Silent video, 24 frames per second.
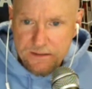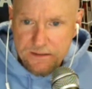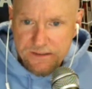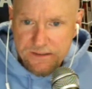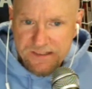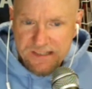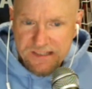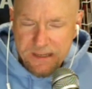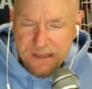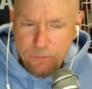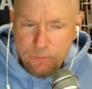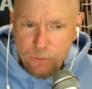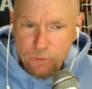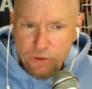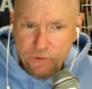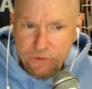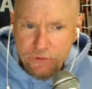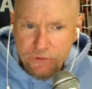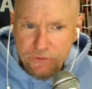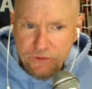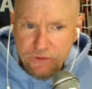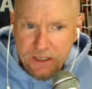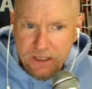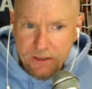Sam
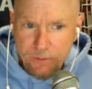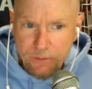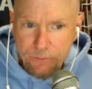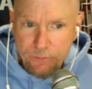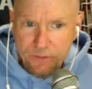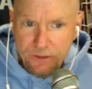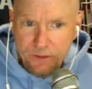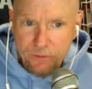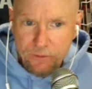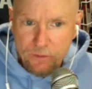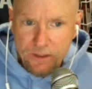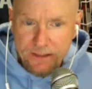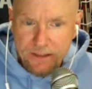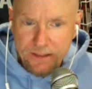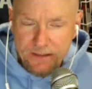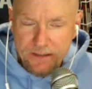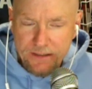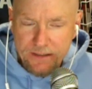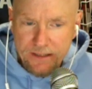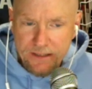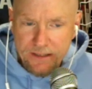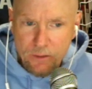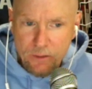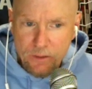Wilson's kind of big right
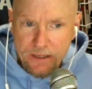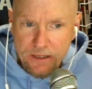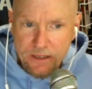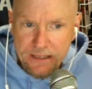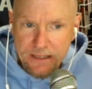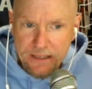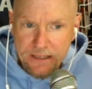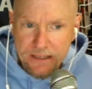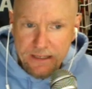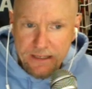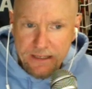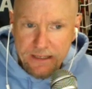now, right? He had